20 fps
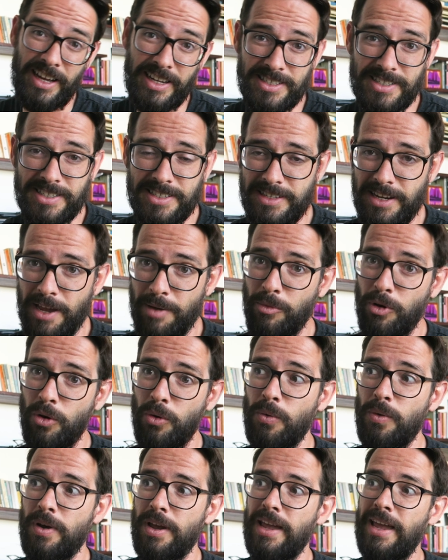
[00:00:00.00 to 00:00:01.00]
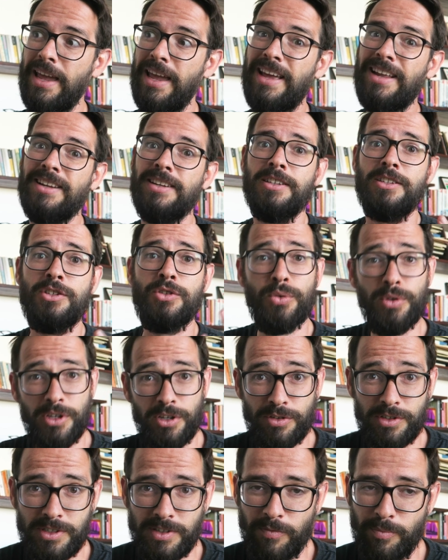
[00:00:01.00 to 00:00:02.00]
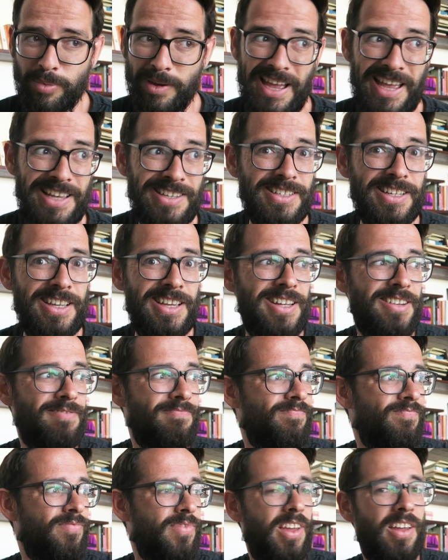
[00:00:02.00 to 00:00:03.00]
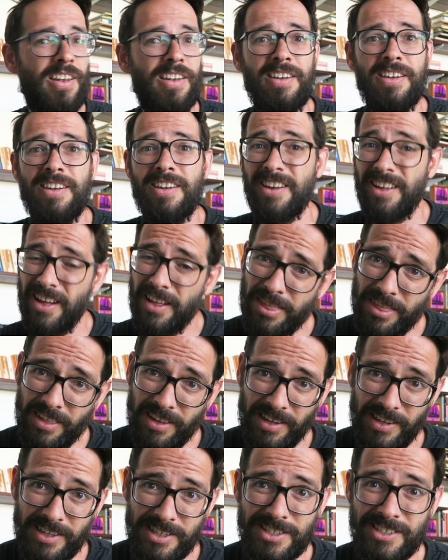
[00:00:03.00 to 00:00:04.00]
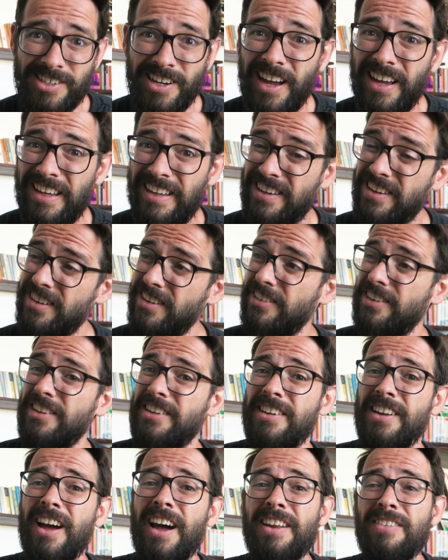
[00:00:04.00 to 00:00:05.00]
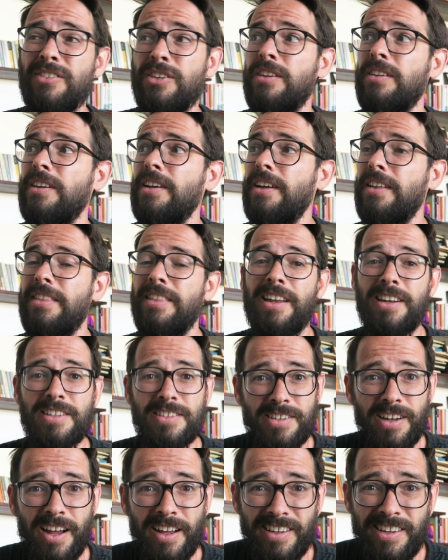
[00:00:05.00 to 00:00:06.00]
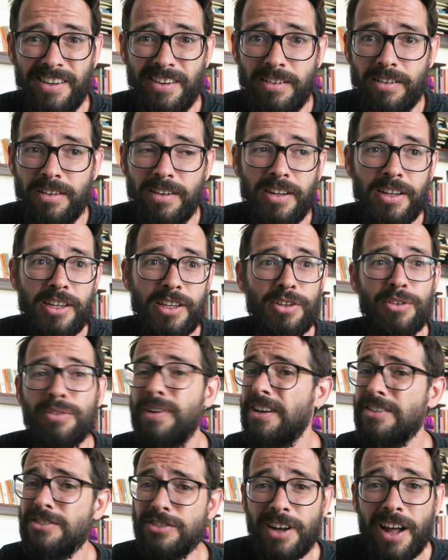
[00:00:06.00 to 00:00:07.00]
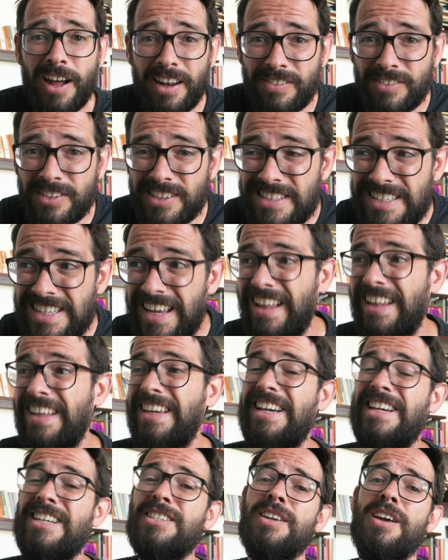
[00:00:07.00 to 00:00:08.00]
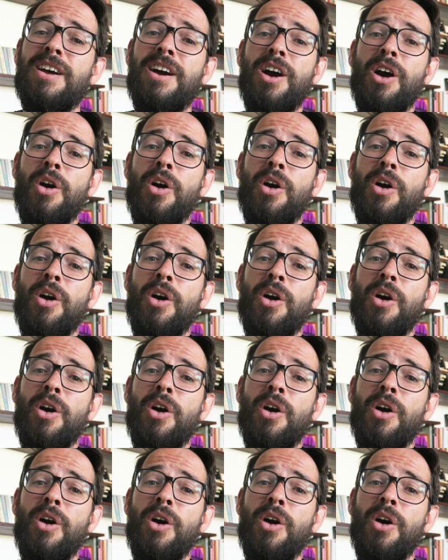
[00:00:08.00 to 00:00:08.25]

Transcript: nice demo. And two years have passed and nothing, it's not here. And not even that it's not here, you guys are not even telling us